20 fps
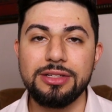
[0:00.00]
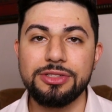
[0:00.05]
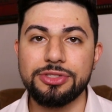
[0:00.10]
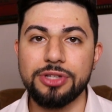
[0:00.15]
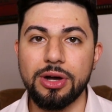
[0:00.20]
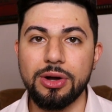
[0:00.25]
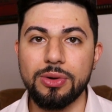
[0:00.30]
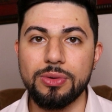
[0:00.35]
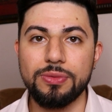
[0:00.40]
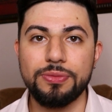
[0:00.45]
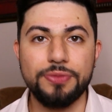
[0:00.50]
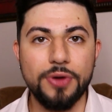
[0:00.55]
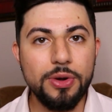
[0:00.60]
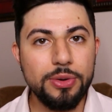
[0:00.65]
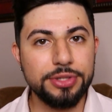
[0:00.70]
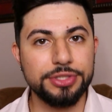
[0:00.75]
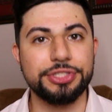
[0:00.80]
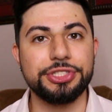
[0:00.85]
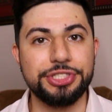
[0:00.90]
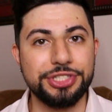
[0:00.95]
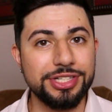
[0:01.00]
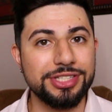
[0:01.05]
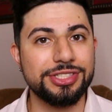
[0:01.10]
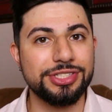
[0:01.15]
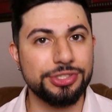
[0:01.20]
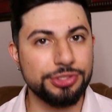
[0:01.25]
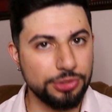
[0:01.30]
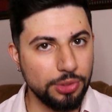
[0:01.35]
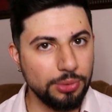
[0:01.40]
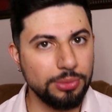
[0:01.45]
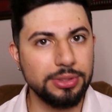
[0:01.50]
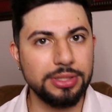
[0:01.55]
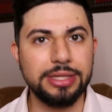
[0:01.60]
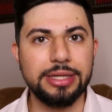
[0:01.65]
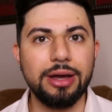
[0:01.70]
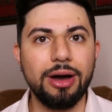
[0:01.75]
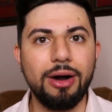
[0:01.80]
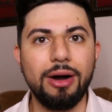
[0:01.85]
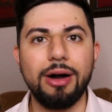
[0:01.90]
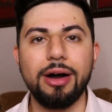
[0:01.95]
So focus just
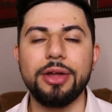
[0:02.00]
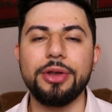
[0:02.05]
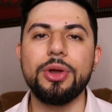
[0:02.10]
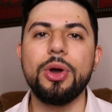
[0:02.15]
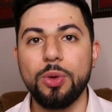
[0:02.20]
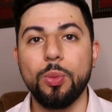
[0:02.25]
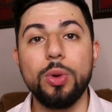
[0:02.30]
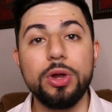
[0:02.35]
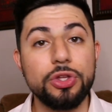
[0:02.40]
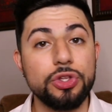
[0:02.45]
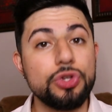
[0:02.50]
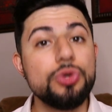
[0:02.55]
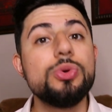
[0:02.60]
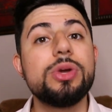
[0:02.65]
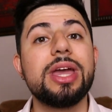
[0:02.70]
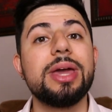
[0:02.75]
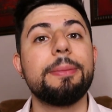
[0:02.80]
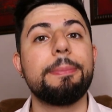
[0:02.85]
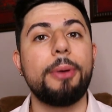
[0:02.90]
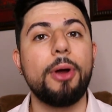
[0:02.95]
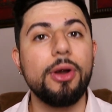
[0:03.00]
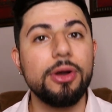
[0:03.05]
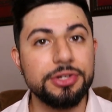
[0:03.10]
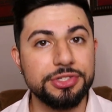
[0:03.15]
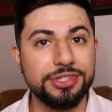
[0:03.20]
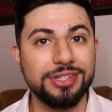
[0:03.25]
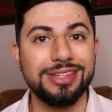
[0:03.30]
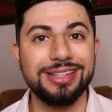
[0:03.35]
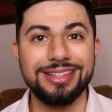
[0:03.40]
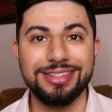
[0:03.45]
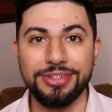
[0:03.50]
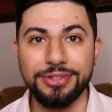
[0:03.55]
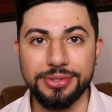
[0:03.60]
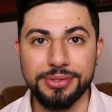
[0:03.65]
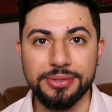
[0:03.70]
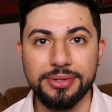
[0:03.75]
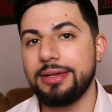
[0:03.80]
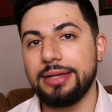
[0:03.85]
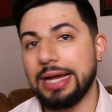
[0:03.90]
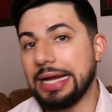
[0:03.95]
solely on what you can personally
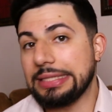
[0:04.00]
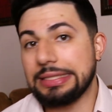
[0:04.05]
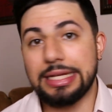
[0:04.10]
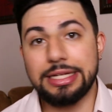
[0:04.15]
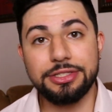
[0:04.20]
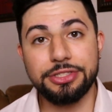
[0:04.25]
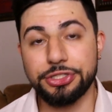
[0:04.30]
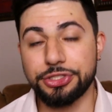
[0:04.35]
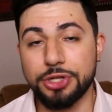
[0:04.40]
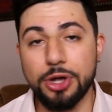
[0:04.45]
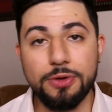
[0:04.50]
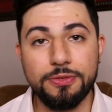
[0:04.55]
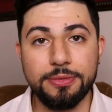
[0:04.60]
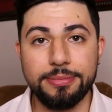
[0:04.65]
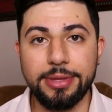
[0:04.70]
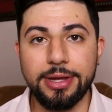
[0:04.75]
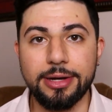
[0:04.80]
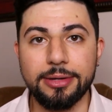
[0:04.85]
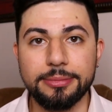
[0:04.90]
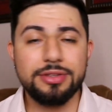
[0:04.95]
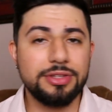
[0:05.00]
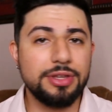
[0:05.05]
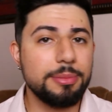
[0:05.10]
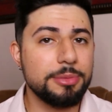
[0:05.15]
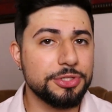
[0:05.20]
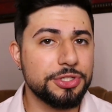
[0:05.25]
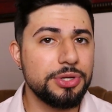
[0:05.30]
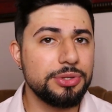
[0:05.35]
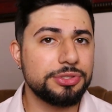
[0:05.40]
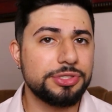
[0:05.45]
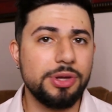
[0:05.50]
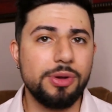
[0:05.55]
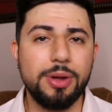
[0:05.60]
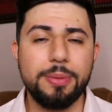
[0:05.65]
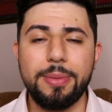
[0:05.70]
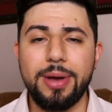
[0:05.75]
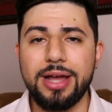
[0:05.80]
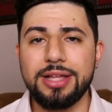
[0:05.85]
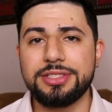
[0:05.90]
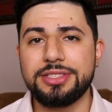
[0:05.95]
do, and then just go from there. Number 2 stoic
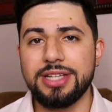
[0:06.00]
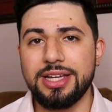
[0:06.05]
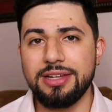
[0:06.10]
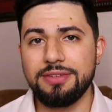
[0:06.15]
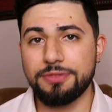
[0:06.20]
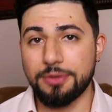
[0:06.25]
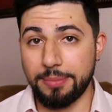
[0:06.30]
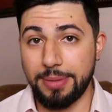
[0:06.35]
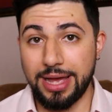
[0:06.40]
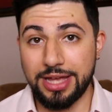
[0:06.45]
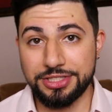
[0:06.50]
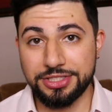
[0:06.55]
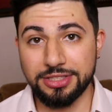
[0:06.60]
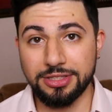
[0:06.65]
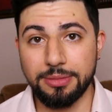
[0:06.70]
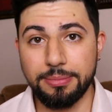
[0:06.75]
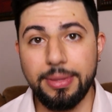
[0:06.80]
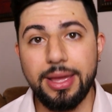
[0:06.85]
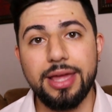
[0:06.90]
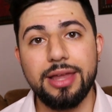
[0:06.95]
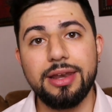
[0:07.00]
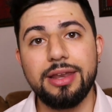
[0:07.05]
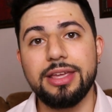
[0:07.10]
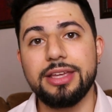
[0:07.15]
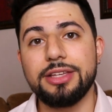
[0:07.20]
mindset for masculine men